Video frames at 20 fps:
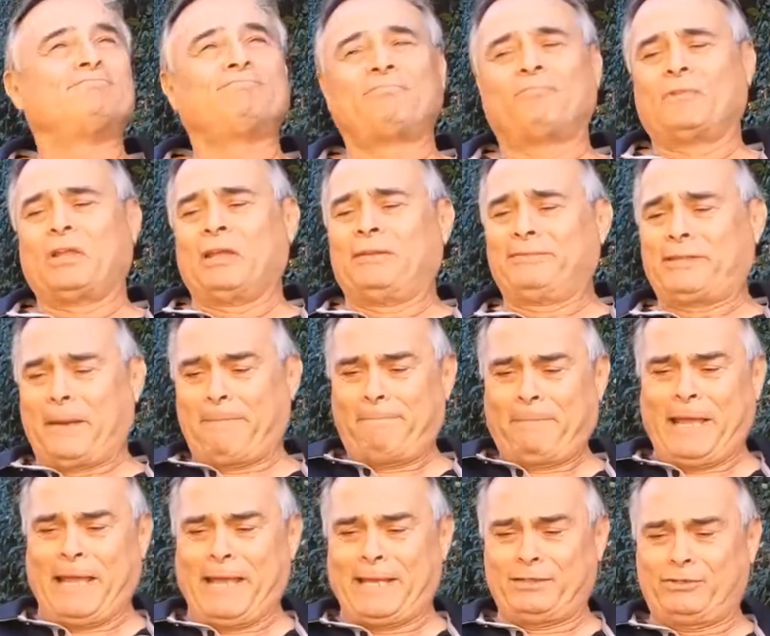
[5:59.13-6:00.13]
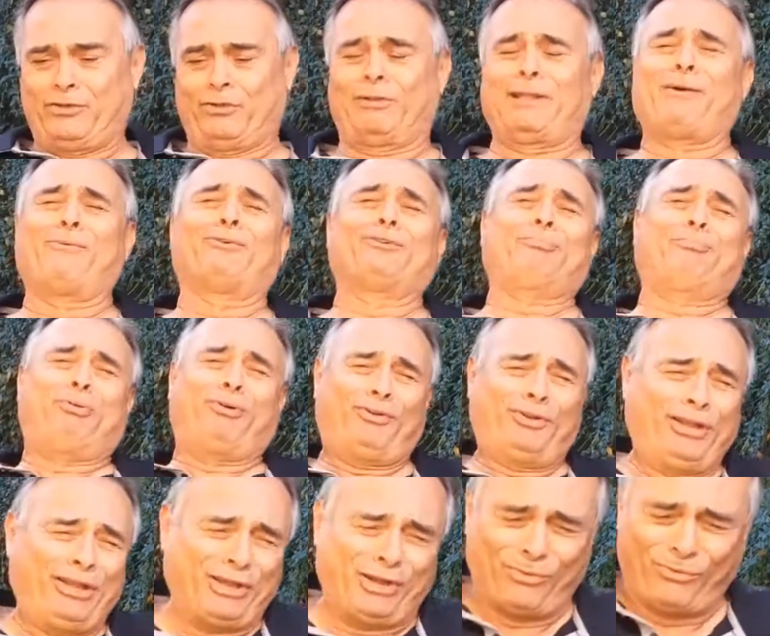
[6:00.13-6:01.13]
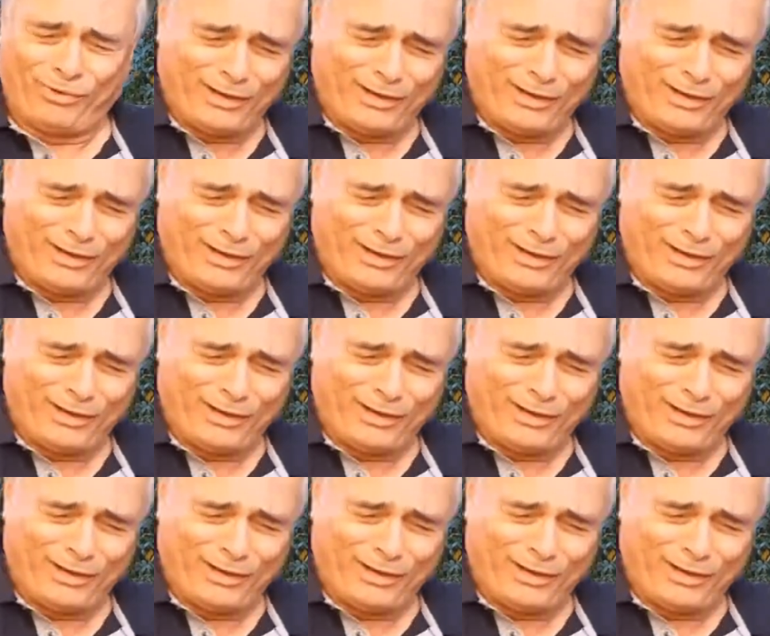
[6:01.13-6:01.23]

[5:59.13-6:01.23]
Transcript: the manual. I was put here